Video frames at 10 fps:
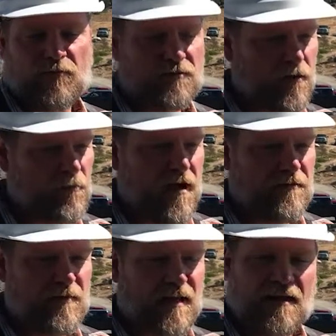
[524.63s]
We're so proud
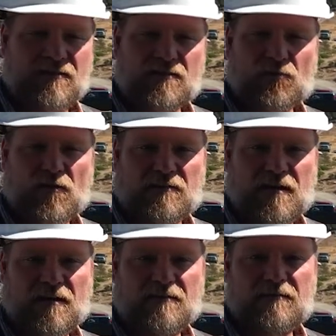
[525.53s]
to be getting this work
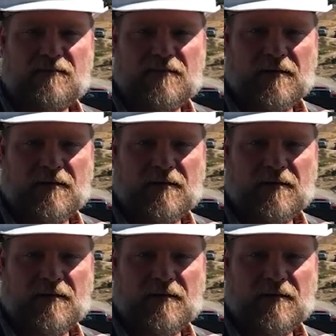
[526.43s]
done